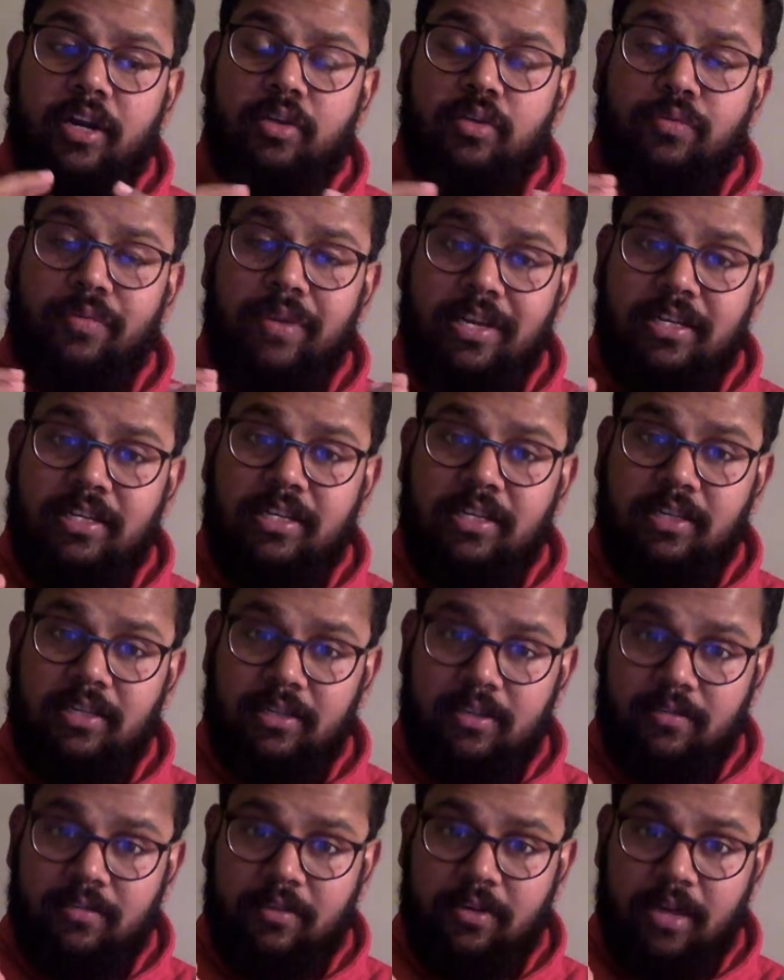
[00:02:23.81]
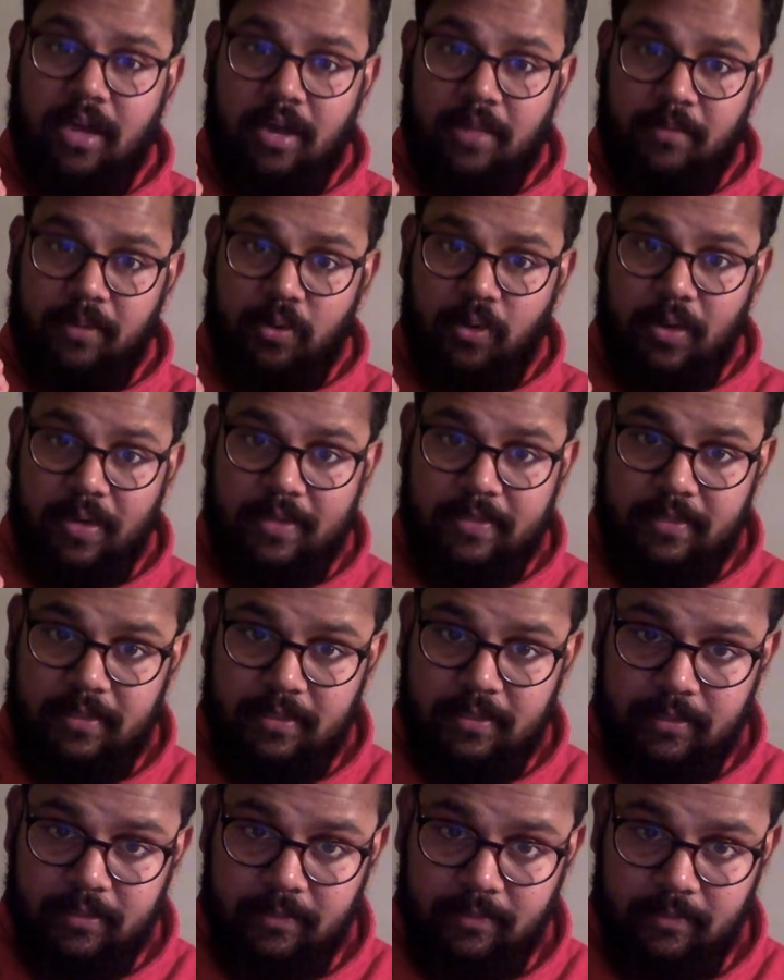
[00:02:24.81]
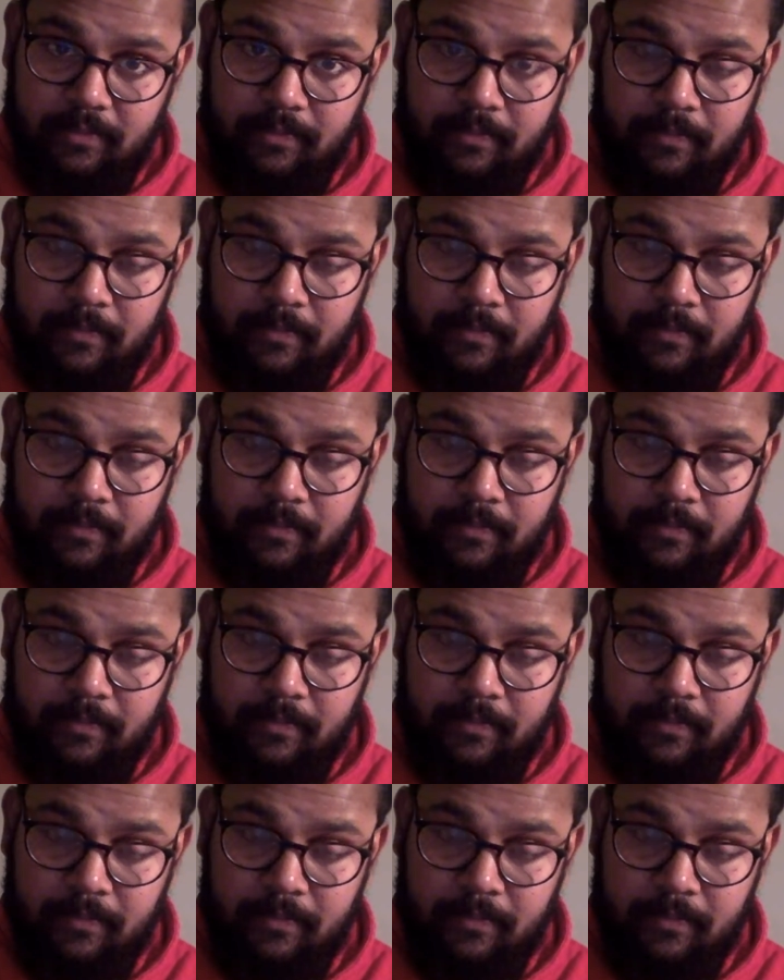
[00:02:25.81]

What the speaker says: are 20 different amino acids.